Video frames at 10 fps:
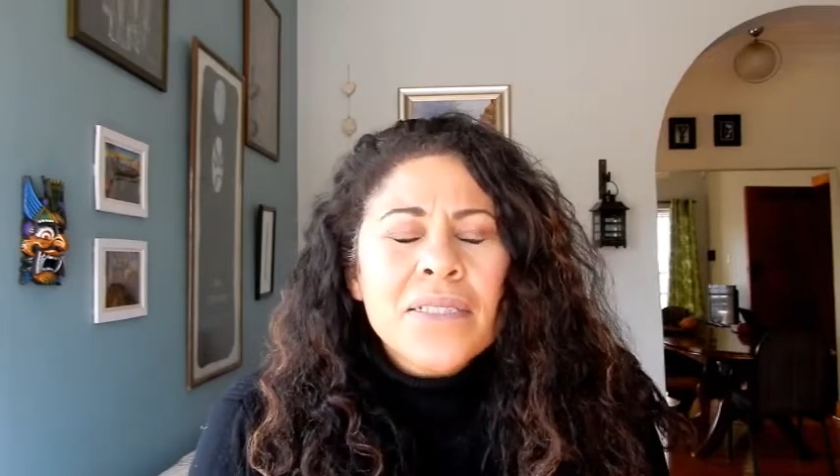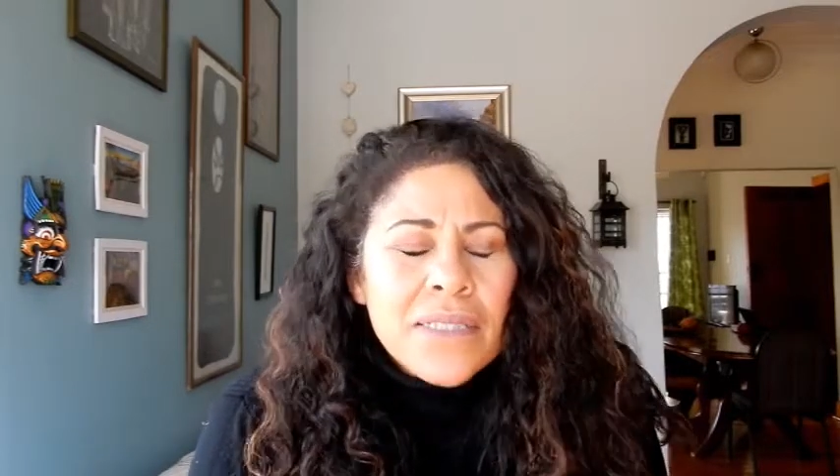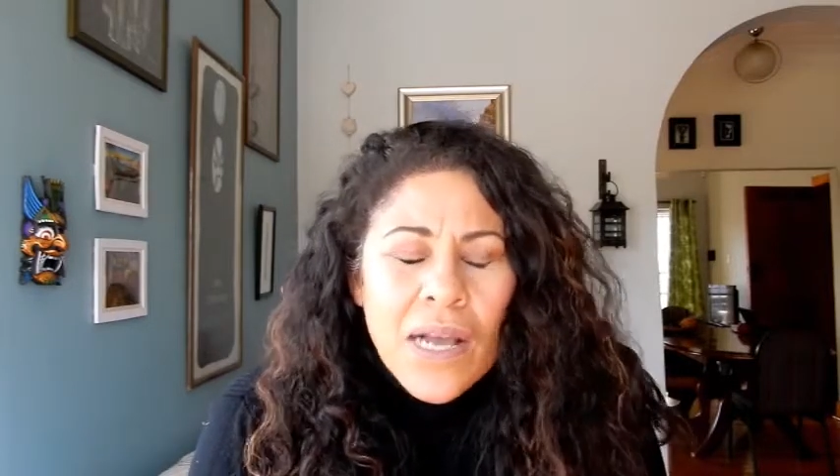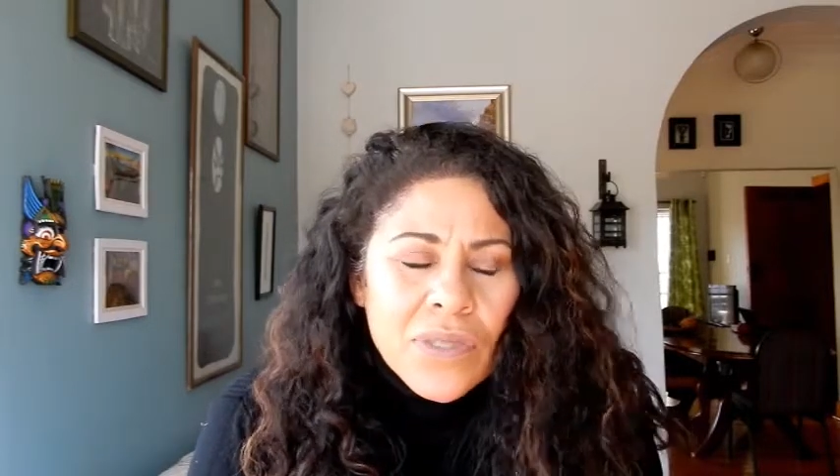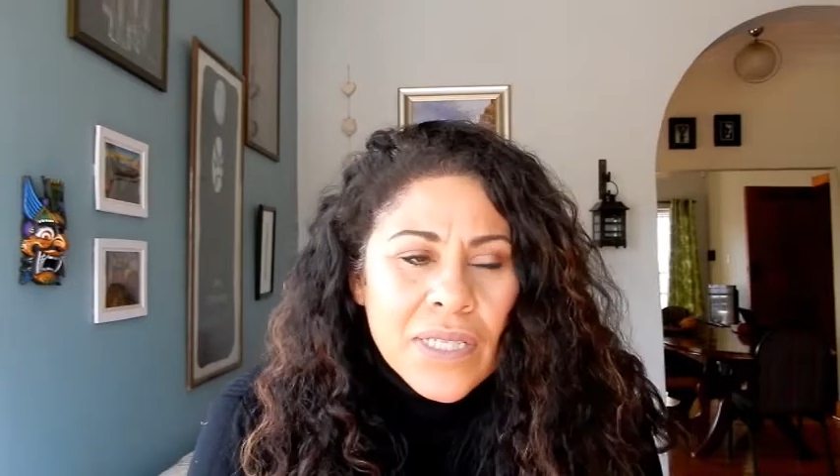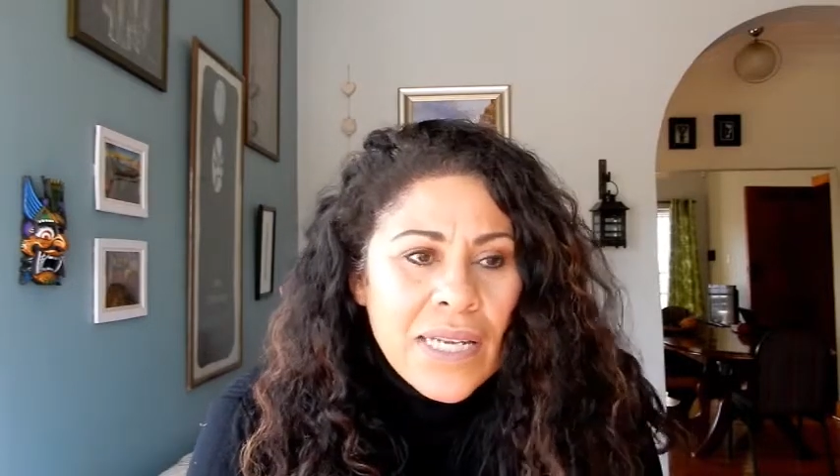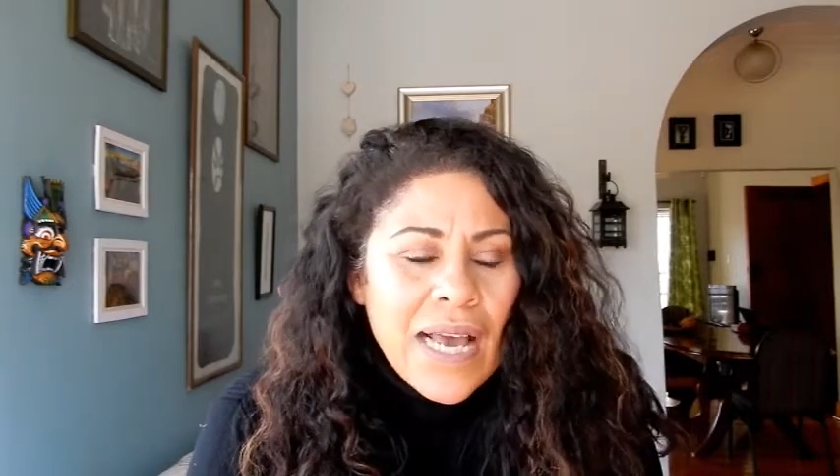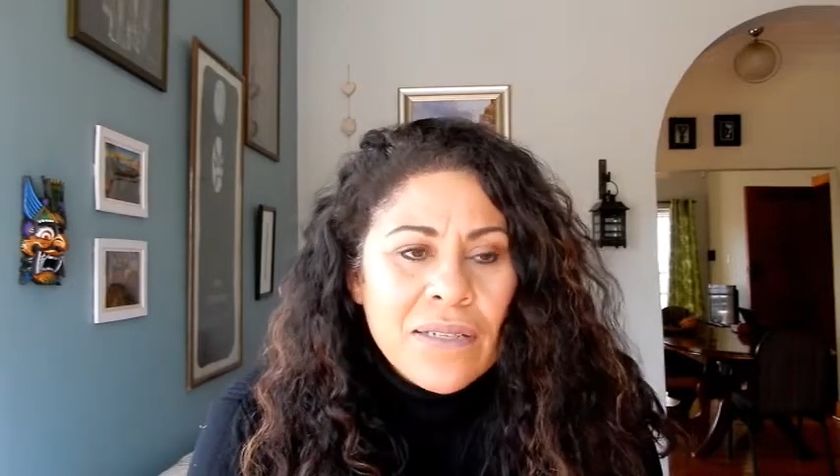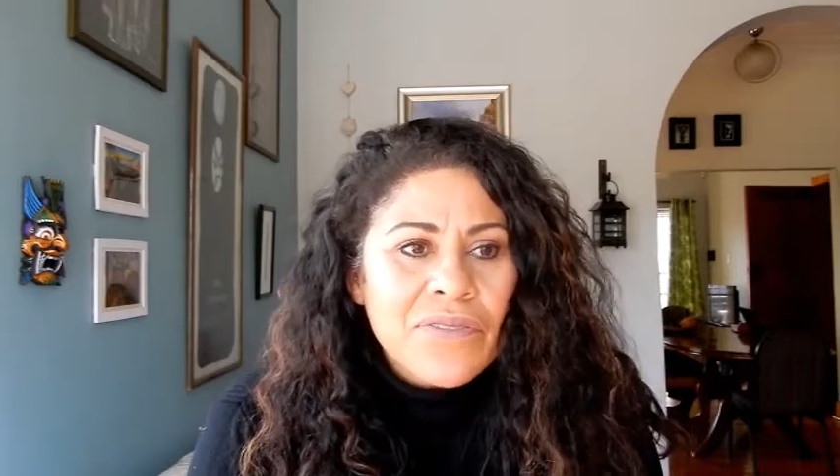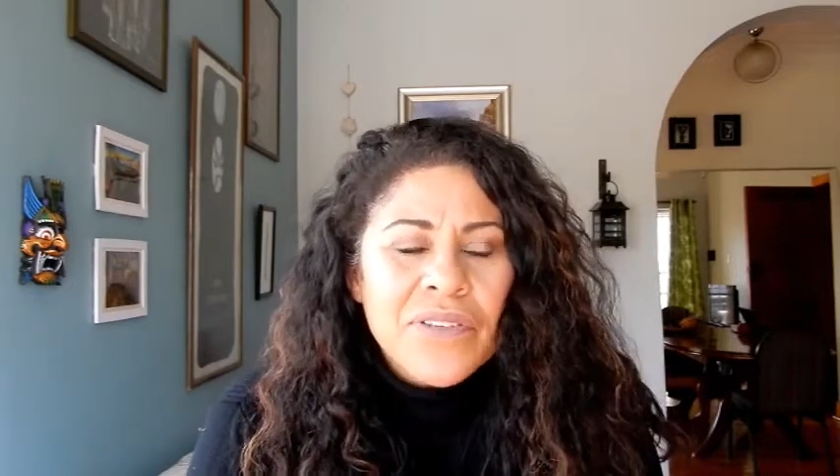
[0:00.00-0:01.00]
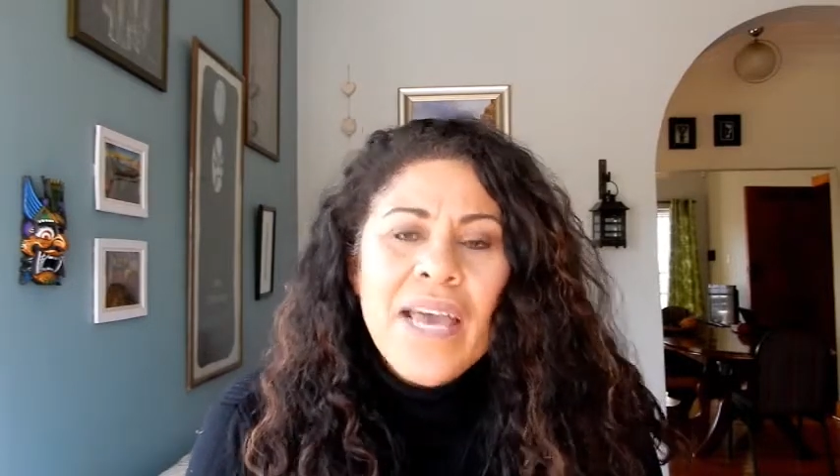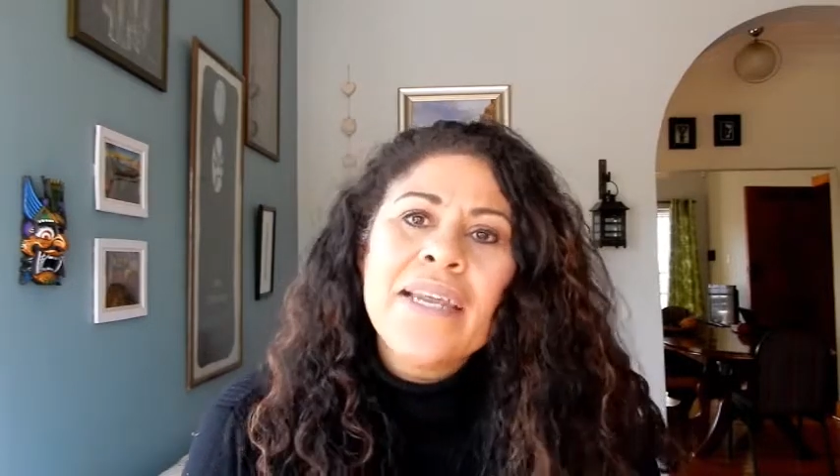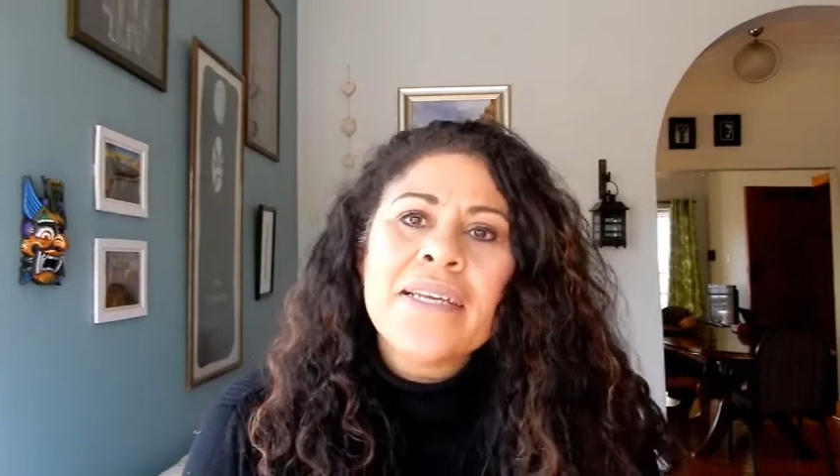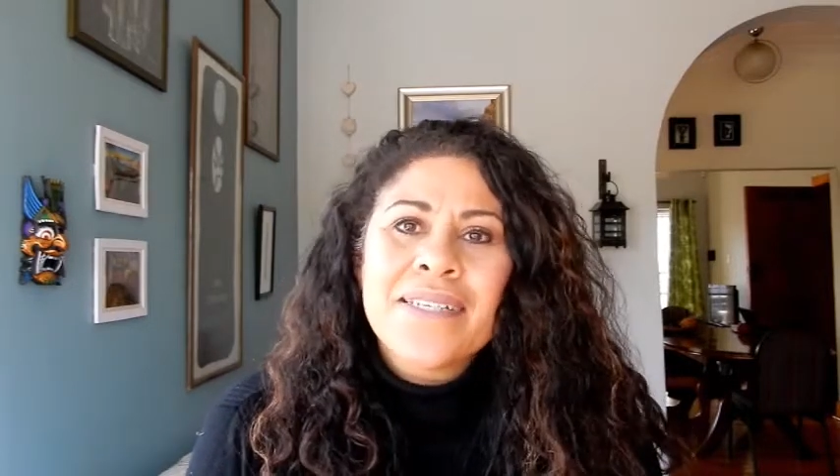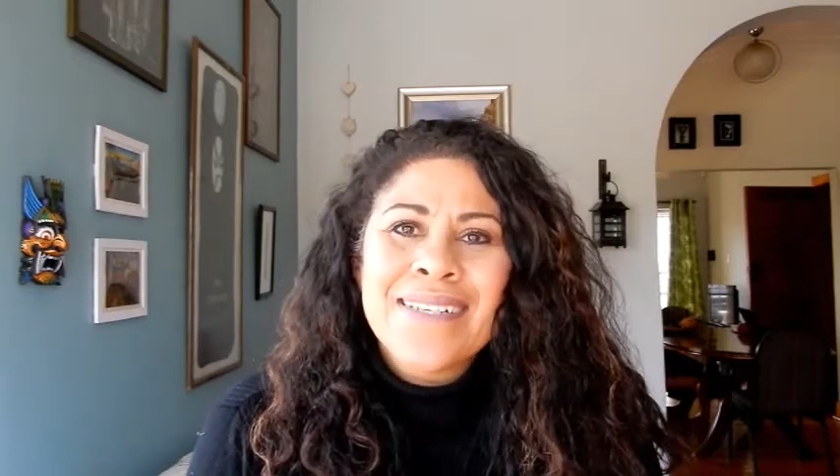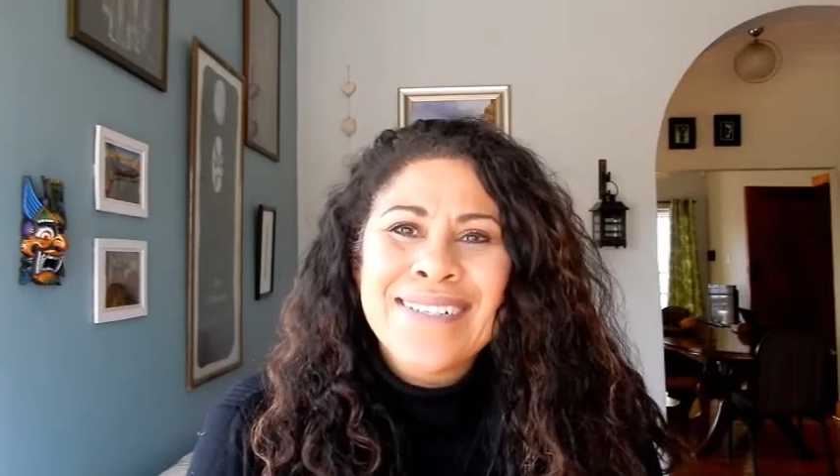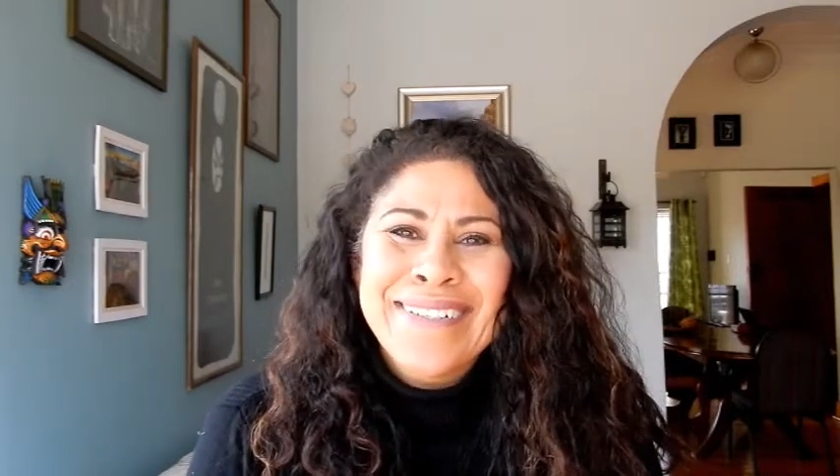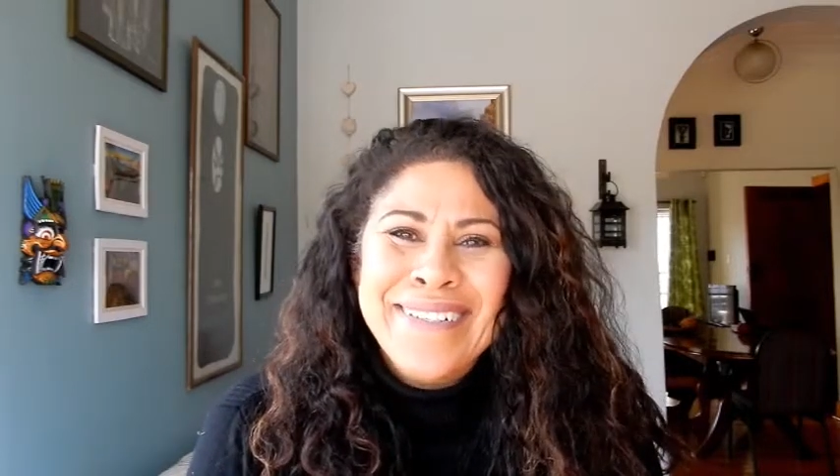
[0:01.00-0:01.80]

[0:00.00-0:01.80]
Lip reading: Totally out of character.